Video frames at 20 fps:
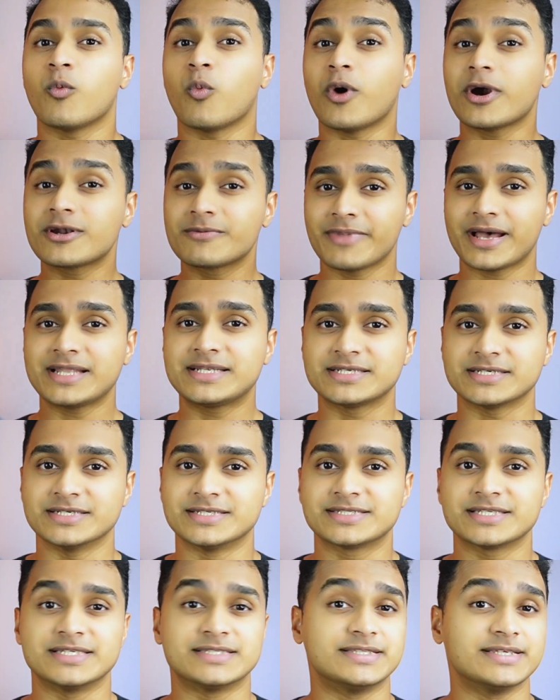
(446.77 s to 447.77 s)
what
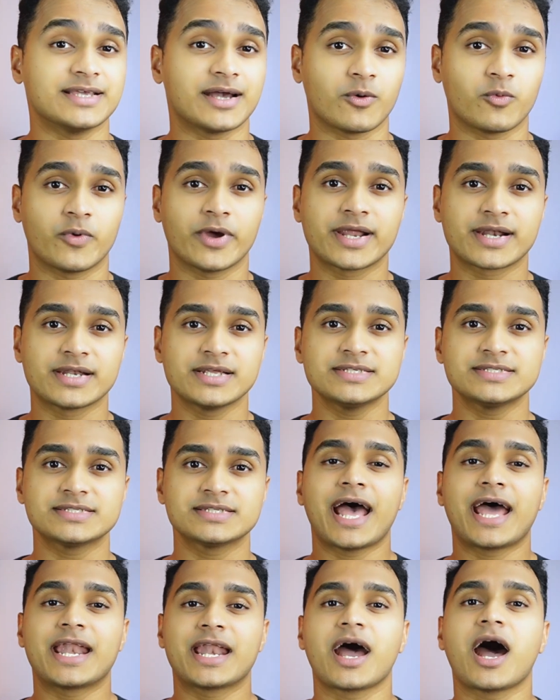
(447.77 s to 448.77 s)
matters is the
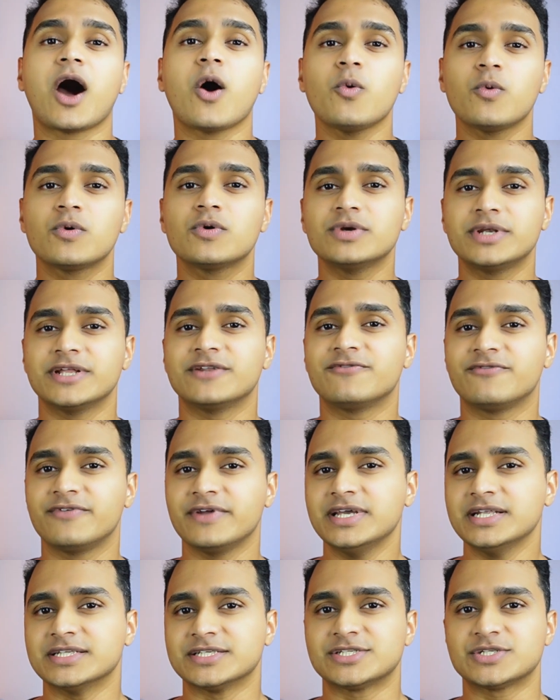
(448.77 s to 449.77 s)
awareness and how good it
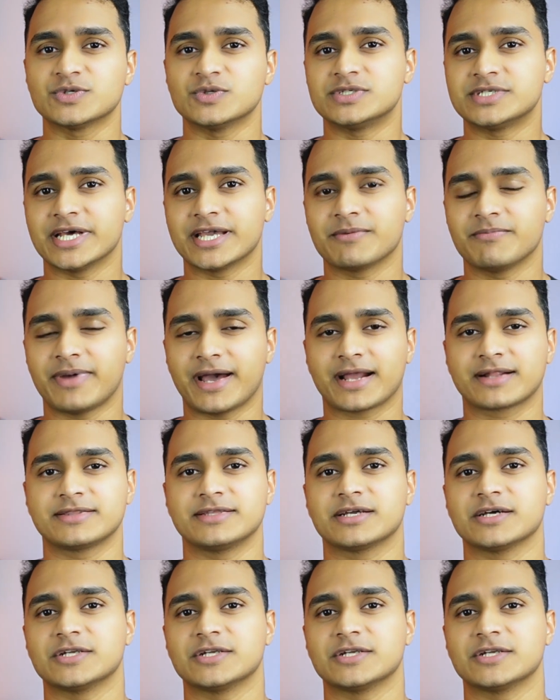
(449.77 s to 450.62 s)
feels to take back the